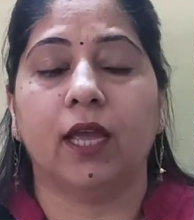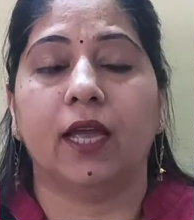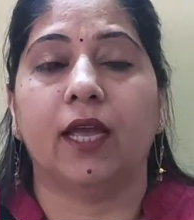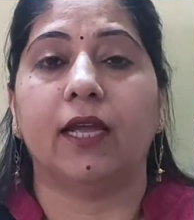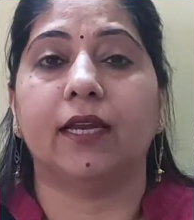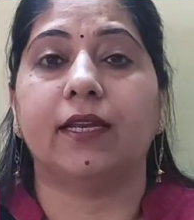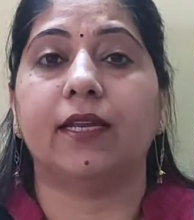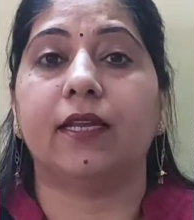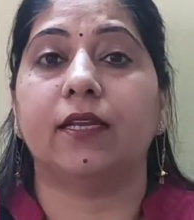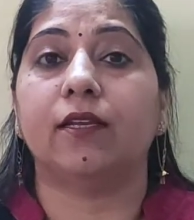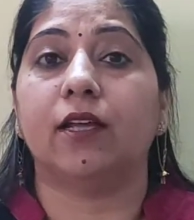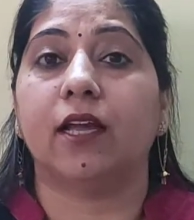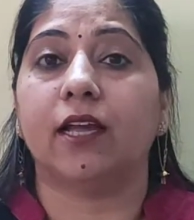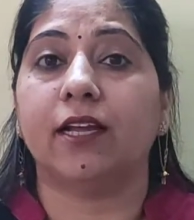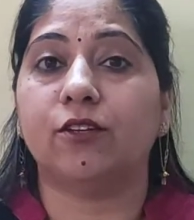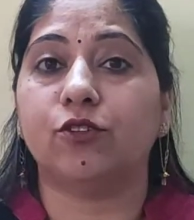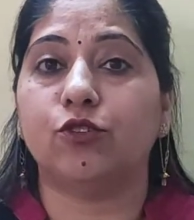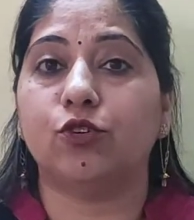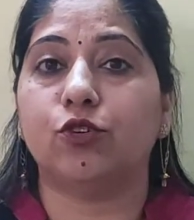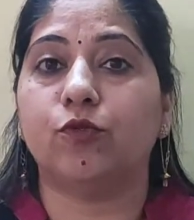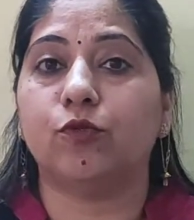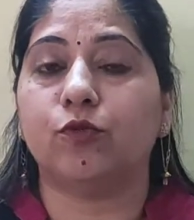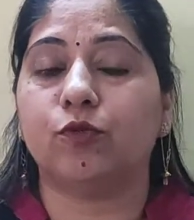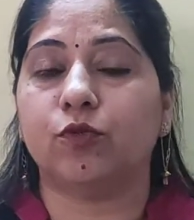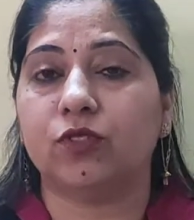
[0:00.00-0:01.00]
It
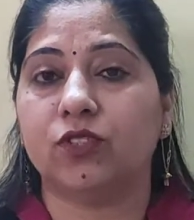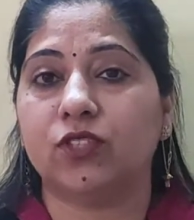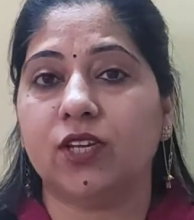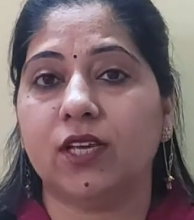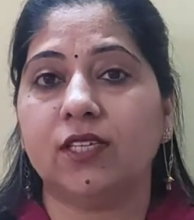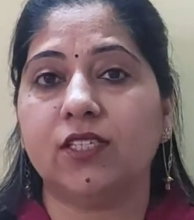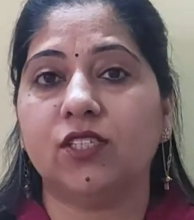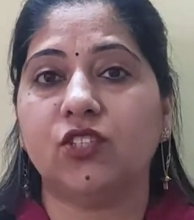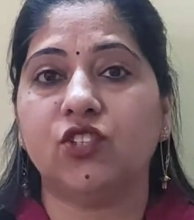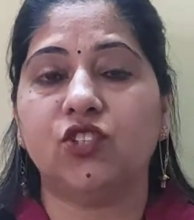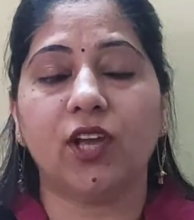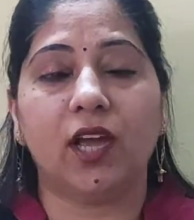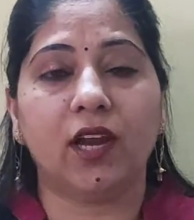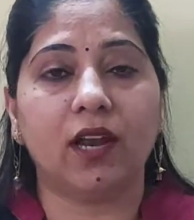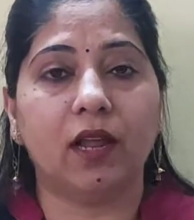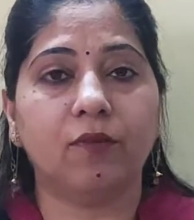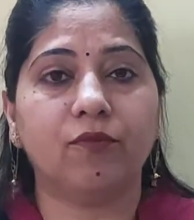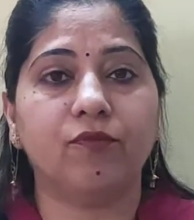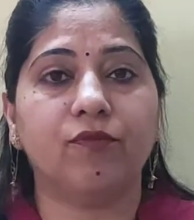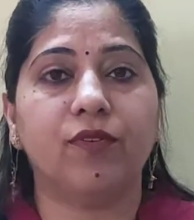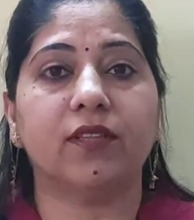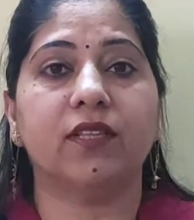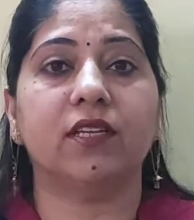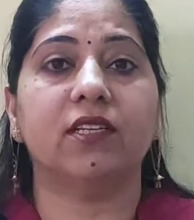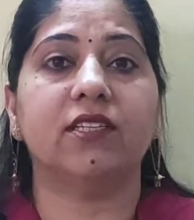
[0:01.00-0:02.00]
should just gel
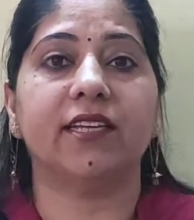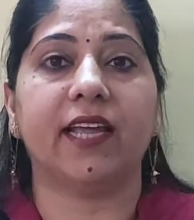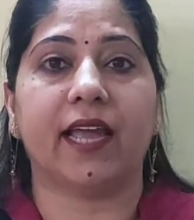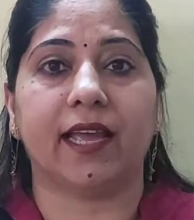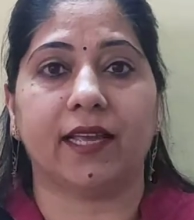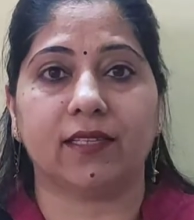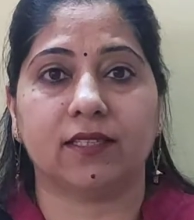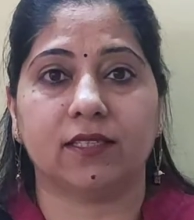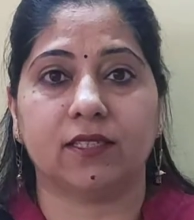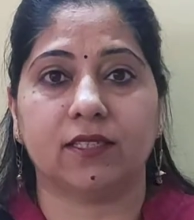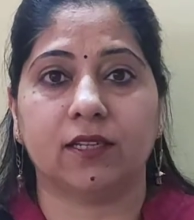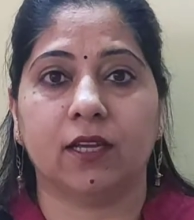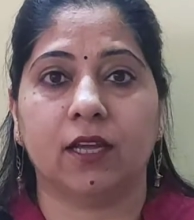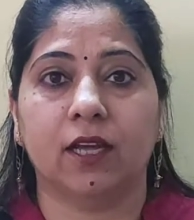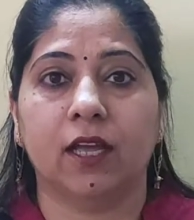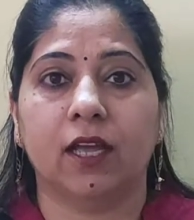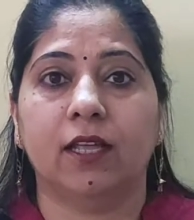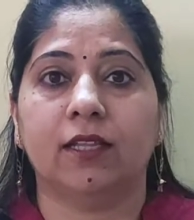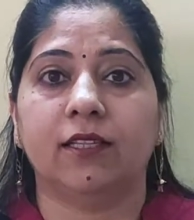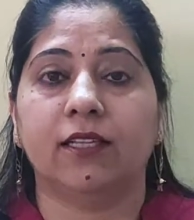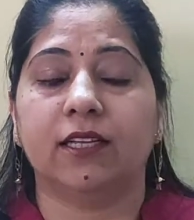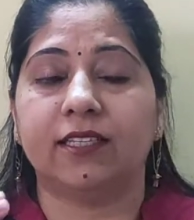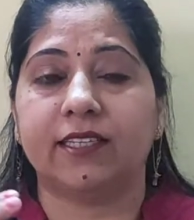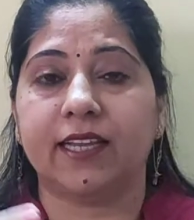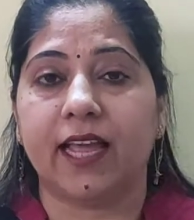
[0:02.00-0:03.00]
up with the text.
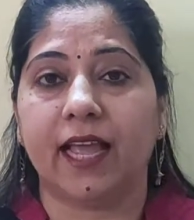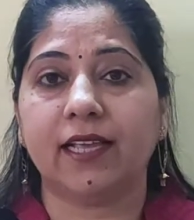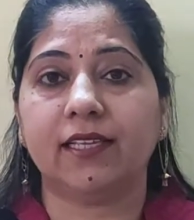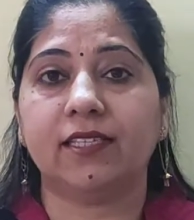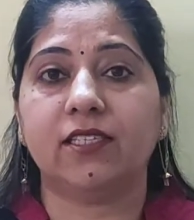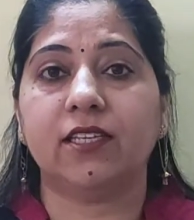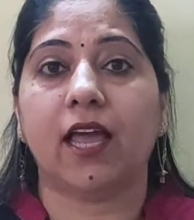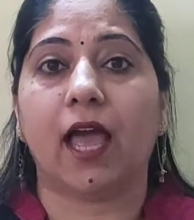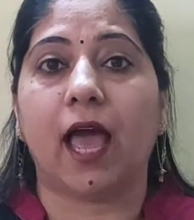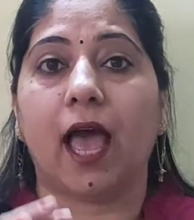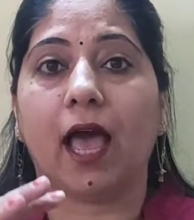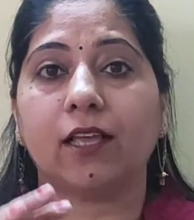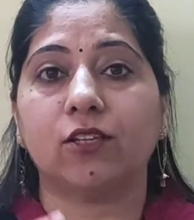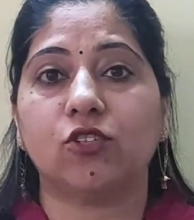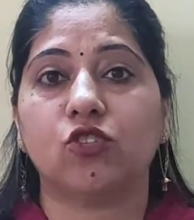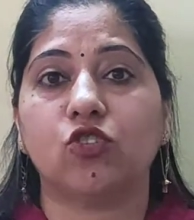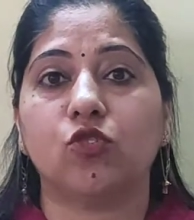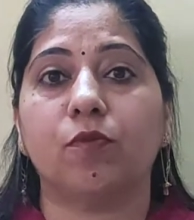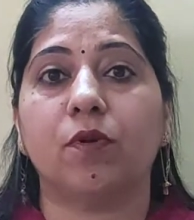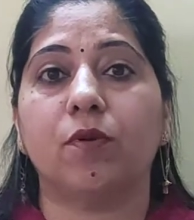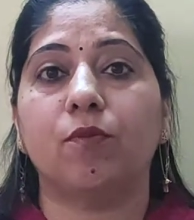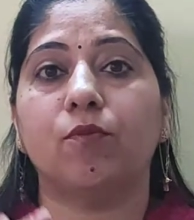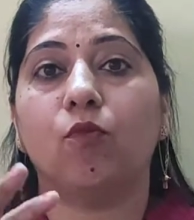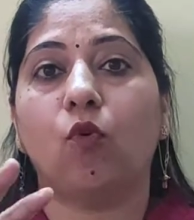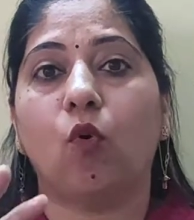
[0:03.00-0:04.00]
The text has to
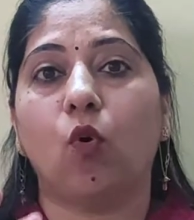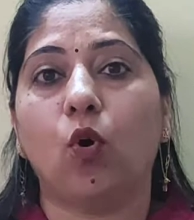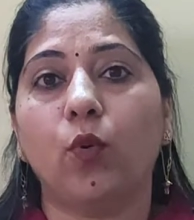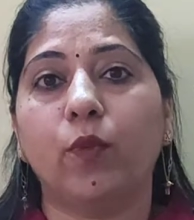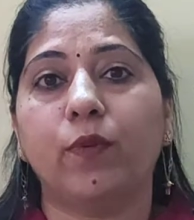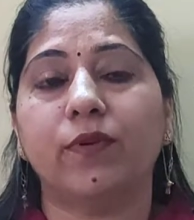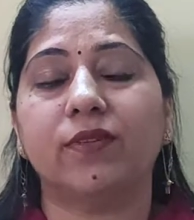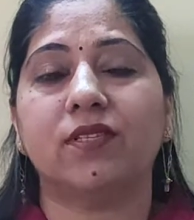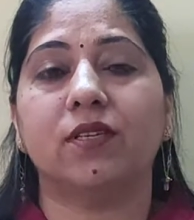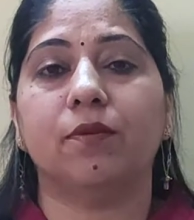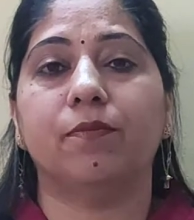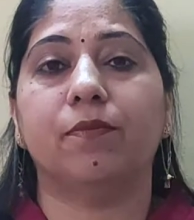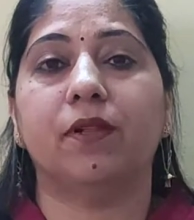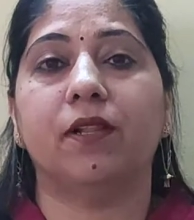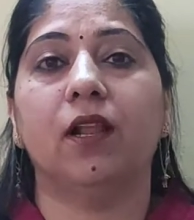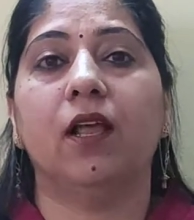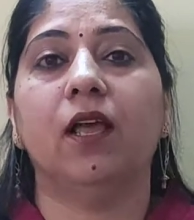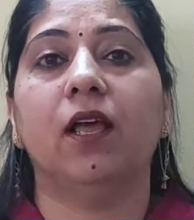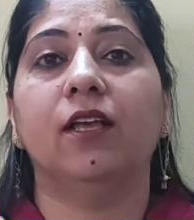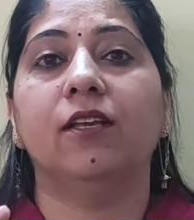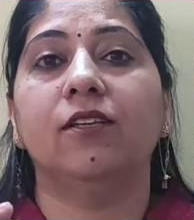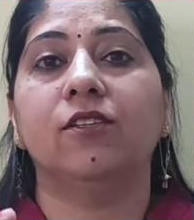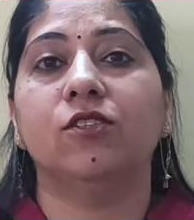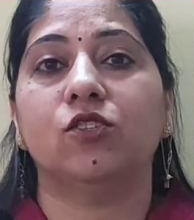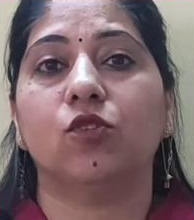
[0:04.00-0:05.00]
be more visible
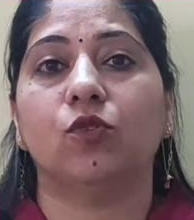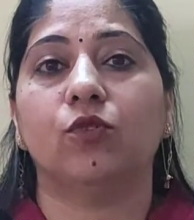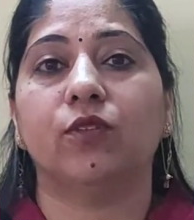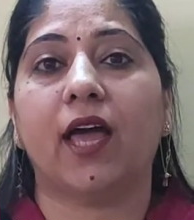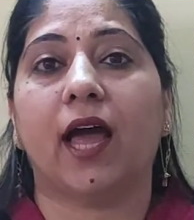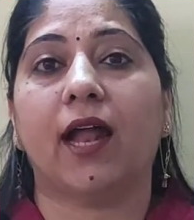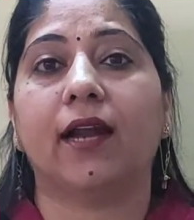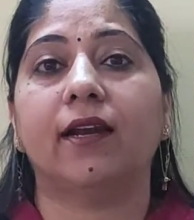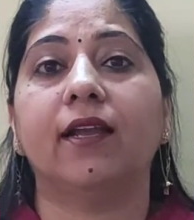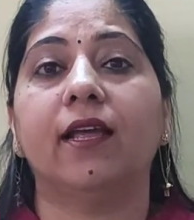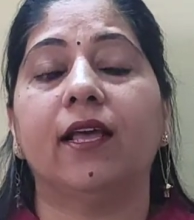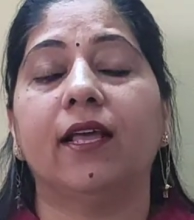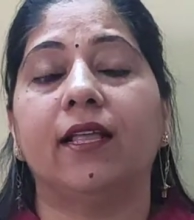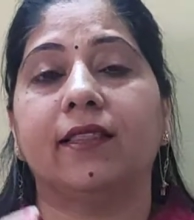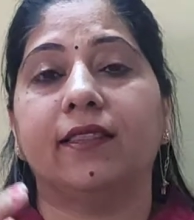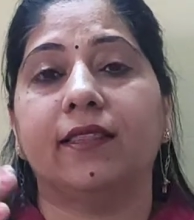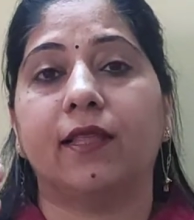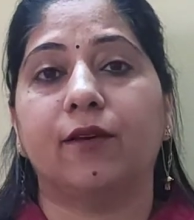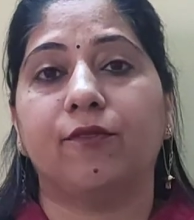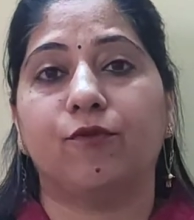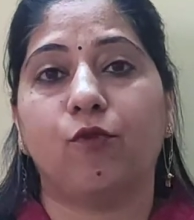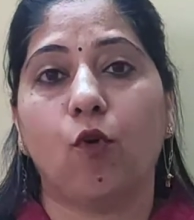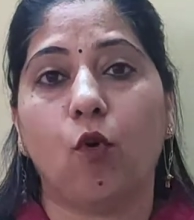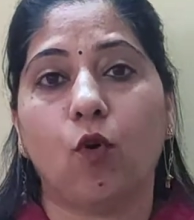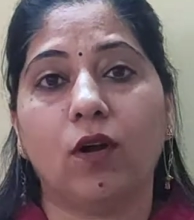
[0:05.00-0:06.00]
so that the
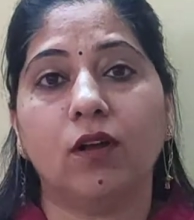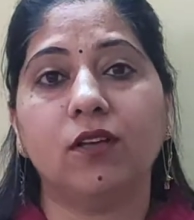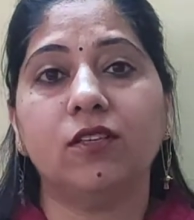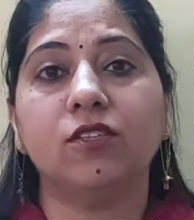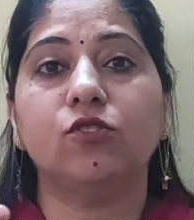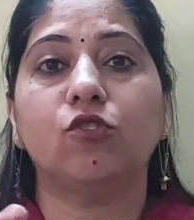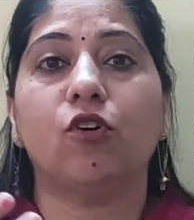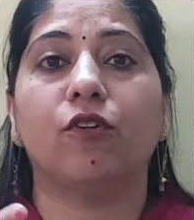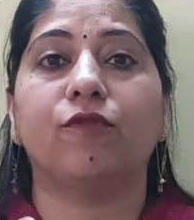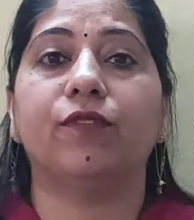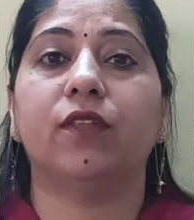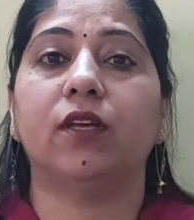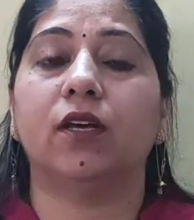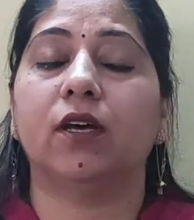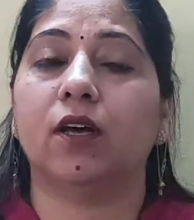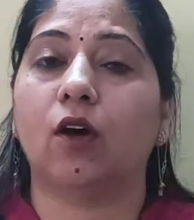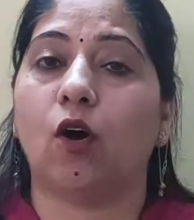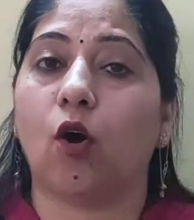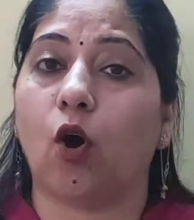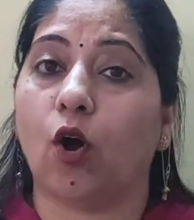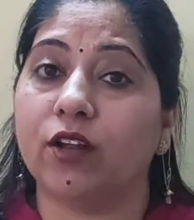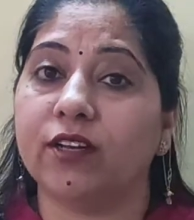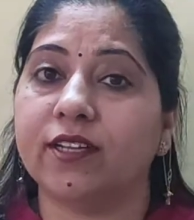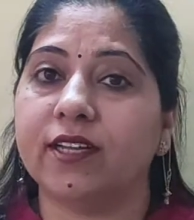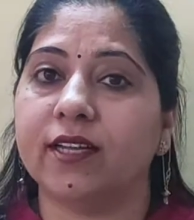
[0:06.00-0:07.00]
focus of the
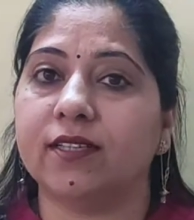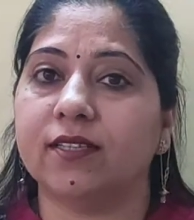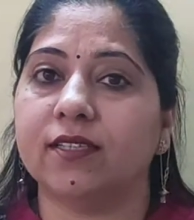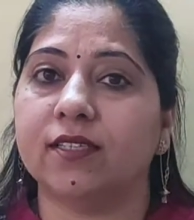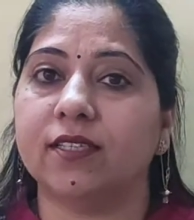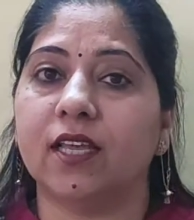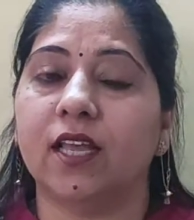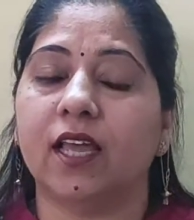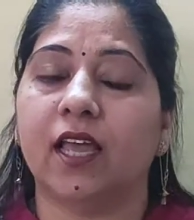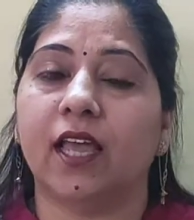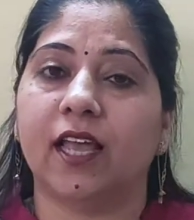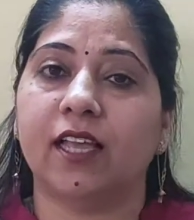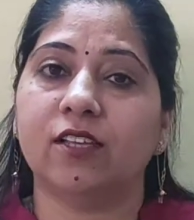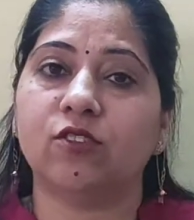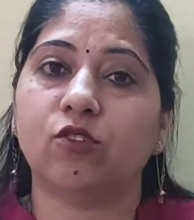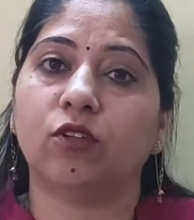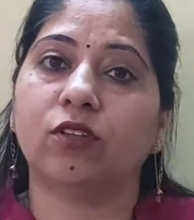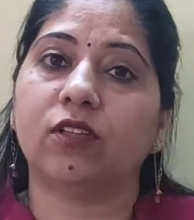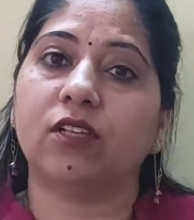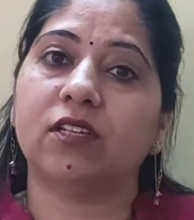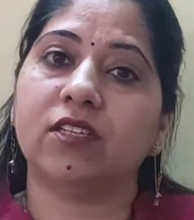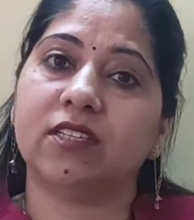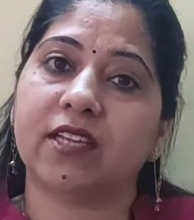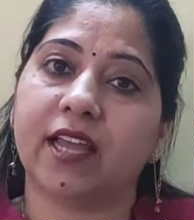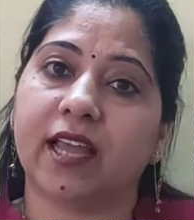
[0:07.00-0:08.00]
audience is on
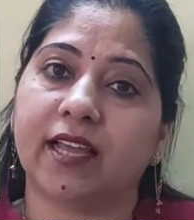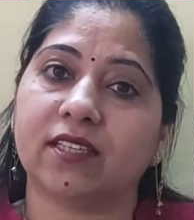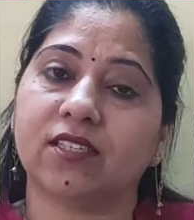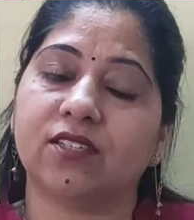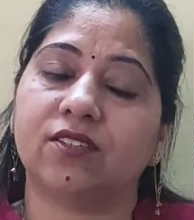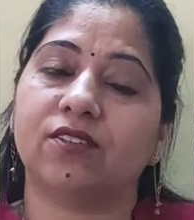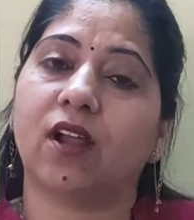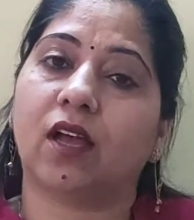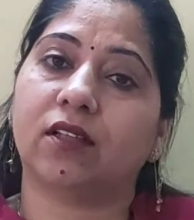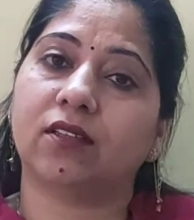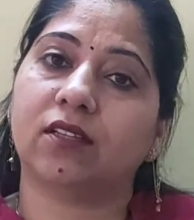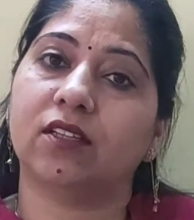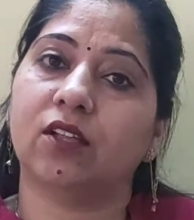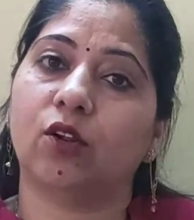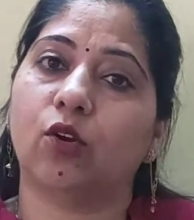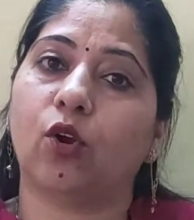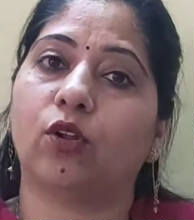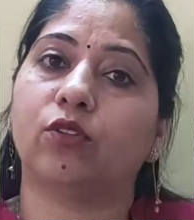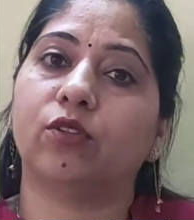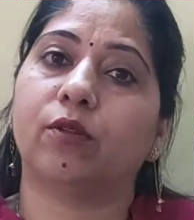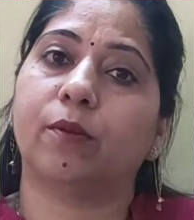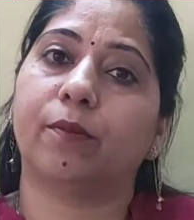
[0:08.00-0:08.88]
the text rather than on the